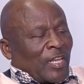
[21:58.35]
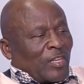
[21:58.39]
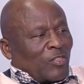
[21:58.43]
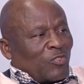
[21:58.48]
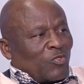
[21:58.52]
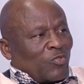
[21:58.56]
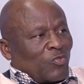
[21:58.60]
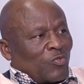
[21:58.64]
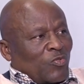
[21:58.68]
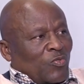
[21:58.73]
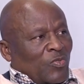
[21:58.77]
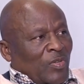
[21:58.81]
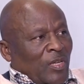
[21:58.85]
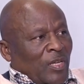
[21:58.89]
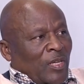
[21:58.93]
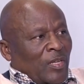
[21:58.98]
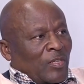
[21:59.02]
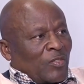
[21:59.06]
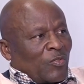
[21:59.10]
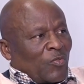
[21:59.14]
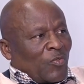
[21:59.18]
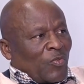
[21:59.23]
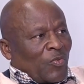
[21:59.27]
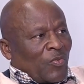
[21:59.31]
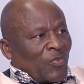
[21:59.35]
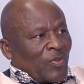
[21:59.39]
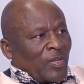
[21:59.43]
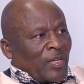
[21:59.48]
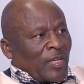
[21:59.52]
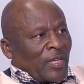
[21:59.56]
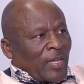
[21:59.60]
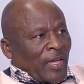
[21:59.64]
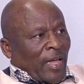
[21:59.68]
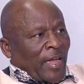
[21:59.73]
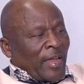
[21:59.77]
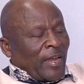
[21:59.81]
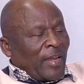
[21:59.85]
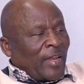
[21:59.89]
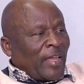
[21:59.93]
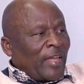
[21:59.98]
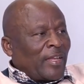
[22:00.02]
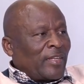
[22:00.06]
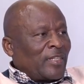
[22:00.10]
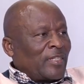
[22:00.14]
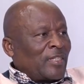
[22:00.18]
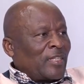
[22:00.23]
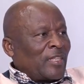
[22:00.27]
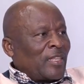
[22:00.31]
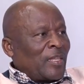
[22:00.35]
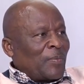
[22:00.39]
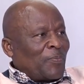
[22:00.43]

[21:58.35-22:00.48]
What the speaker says: to highlight the